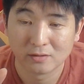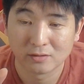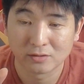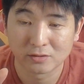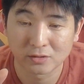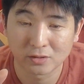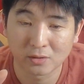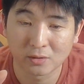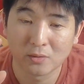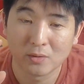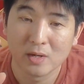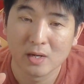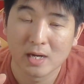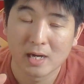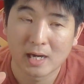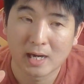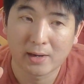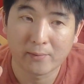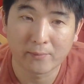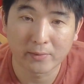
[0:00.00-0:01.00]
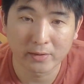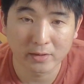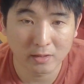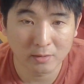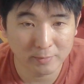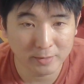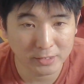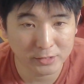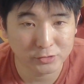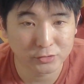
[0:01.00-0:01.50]
So I wanted to
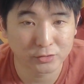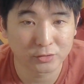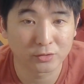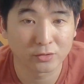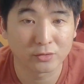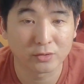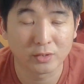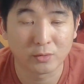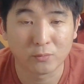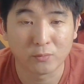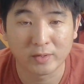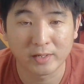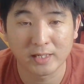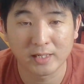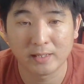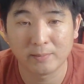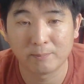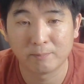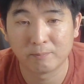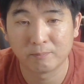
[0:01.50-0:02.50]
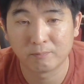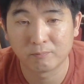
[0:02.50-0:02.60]
make sure that we